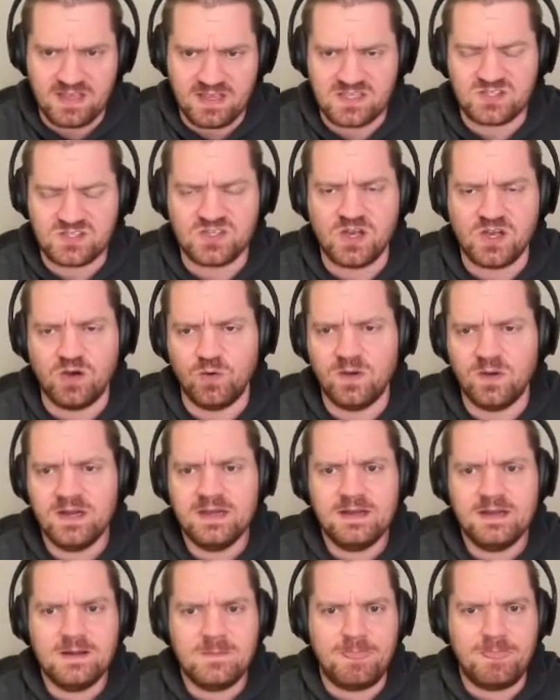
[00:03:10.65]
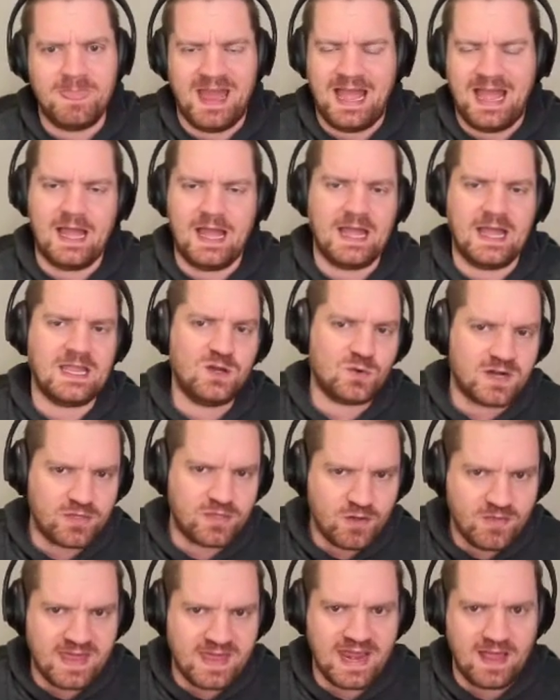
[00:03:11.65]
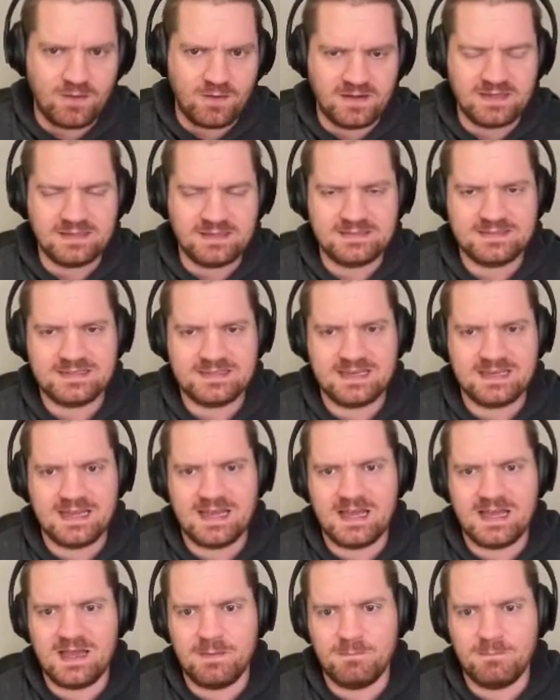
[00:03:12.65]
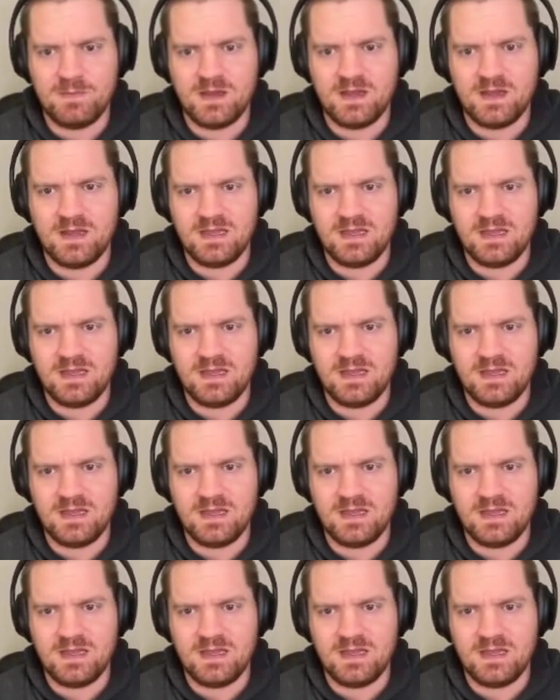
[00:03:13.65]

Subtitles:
And so you're going to throw that out. And